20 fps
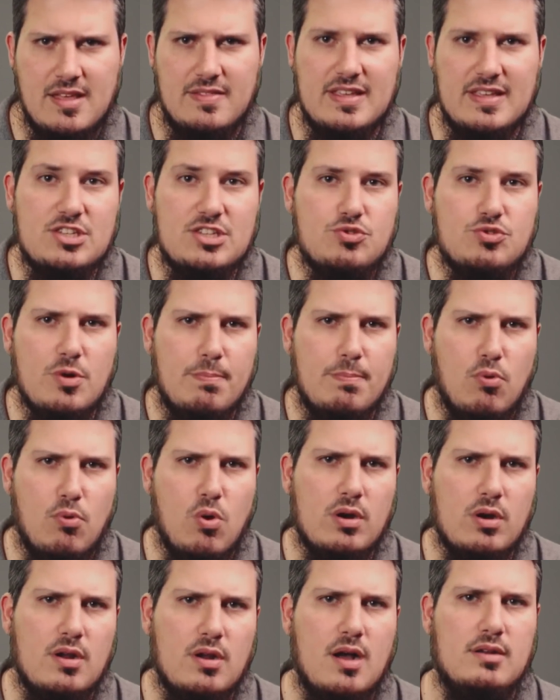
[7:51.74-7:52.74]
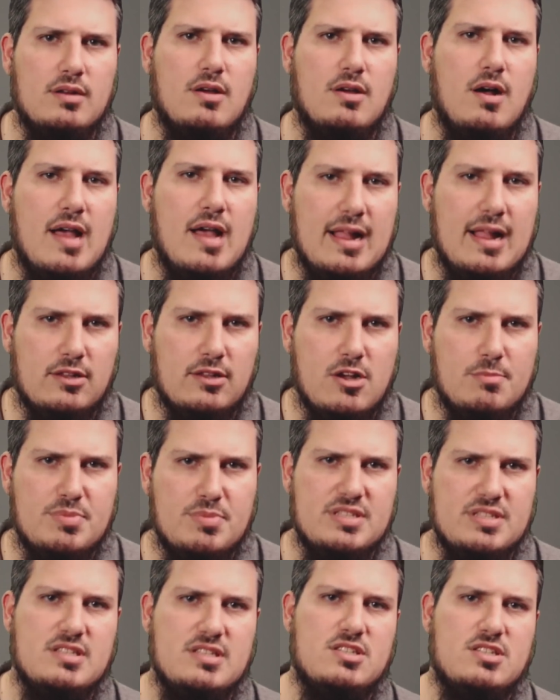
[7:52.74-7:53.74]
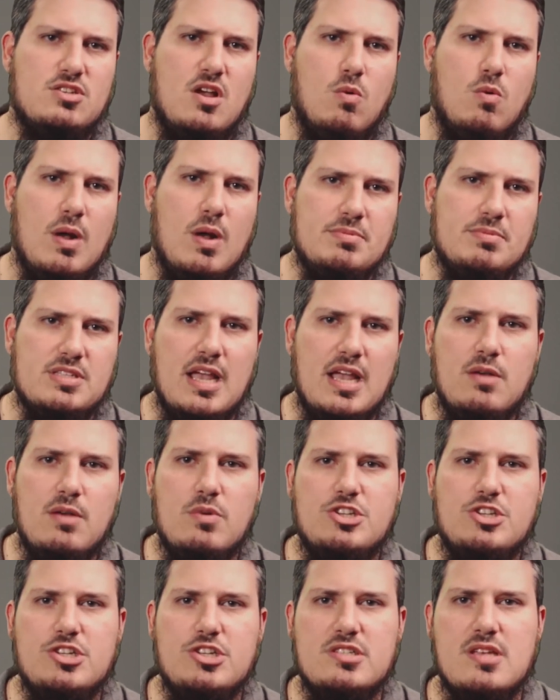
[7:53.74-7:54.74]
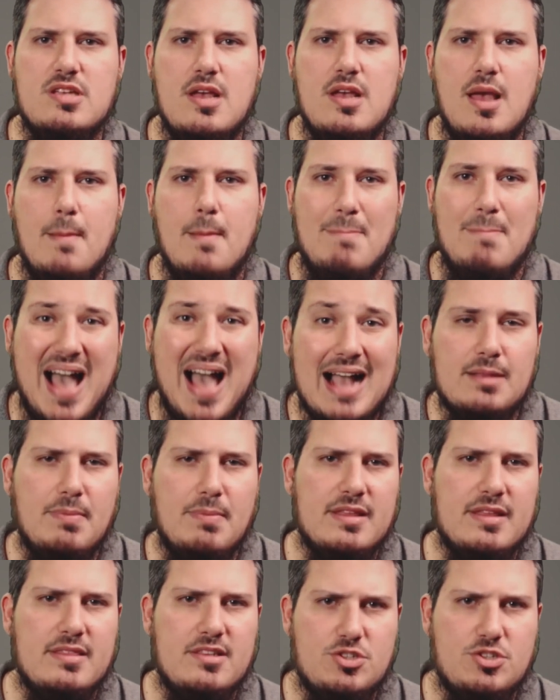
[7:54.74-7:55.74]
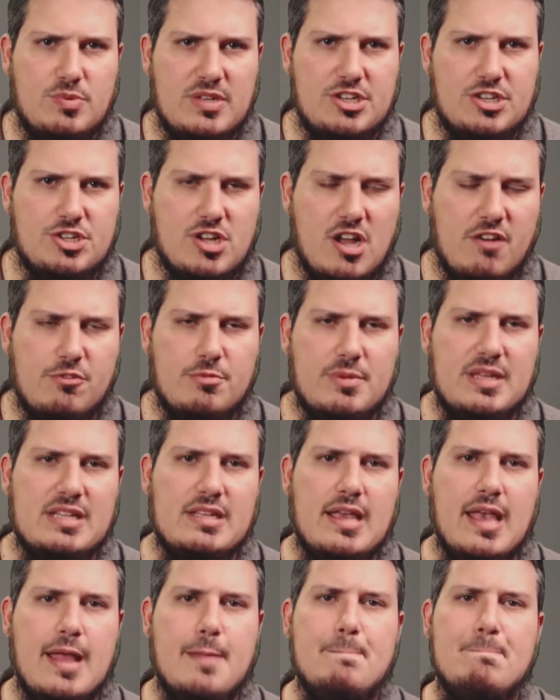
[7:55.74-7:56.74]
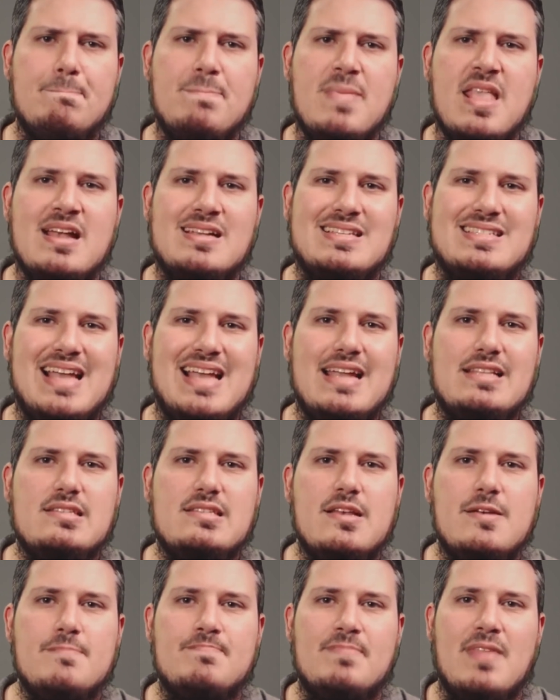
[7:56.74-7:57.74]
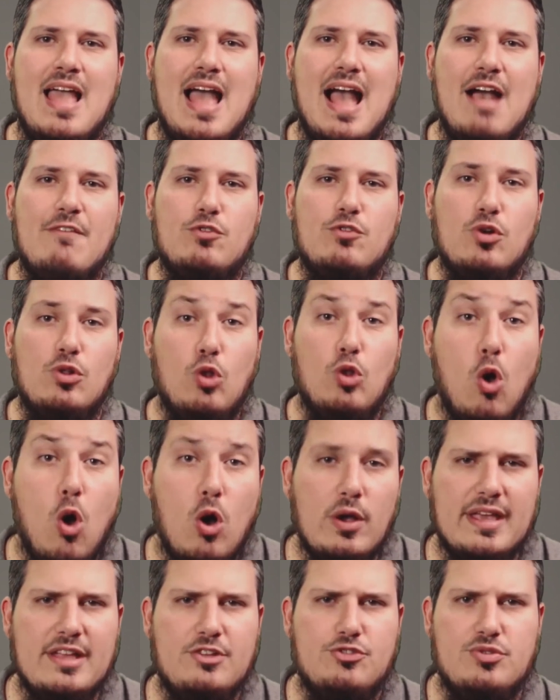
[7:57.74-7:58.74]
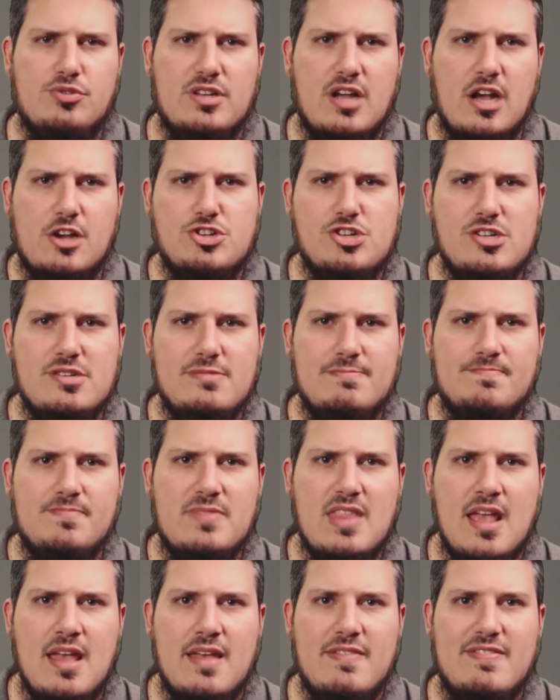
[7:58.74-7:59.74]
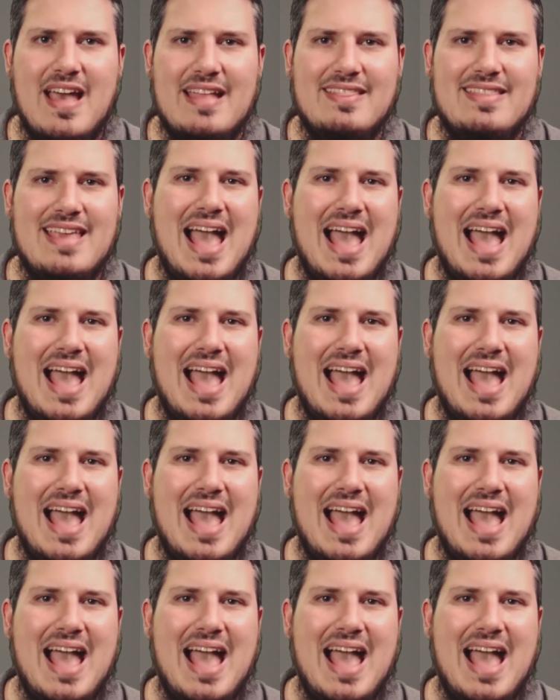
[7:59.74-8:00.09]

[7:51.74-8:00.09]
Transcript: This report on Alkompis's website, which is backed by the Swedish government again, states after a long introduction that the